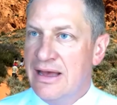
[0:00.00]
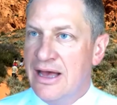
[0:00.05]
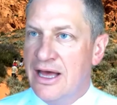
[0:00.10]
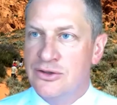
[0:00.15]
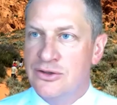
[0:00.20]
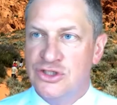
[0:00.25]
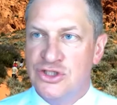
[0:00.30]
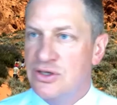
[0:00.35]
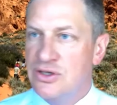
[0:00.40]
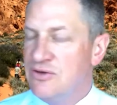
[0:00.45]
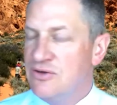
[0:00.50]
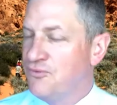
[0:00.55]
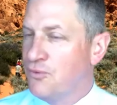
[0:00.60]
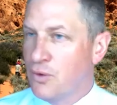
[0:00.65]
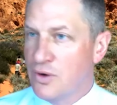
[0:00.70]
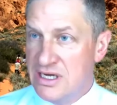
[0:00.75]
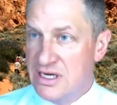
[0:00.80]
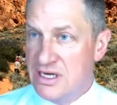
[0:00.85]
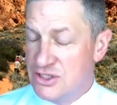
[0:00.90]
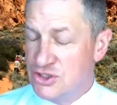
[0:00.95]
I know Judy
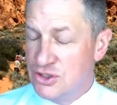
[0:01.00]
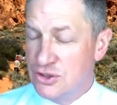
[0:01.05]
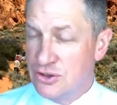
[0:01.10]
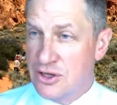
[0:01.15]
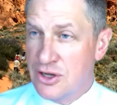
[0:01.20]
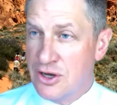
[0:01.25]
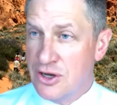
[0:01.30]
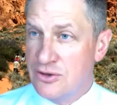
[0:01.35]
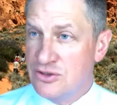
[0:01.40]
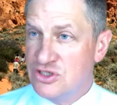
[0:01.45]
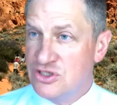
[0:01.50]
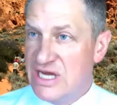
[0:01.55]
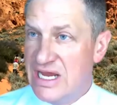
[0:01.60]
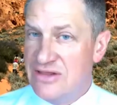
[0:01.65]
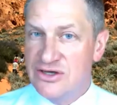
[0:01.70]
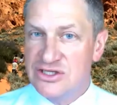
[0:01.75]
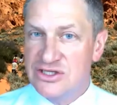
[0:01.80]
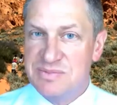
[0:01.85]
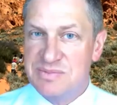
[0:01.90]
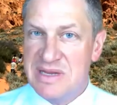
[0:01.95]
Forden is your coach,
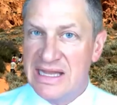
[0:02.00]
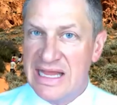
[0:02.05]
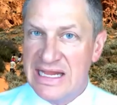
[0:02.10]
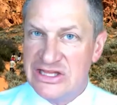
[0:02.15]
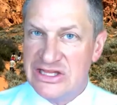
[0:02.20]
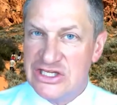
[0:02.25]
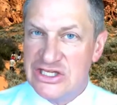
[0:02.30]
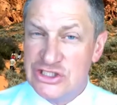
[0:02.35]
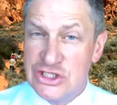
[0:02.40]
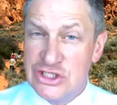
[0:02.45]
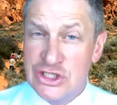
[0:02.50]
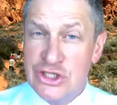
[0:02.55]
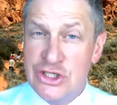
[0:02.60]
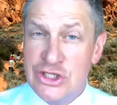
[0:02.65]
and there's been like this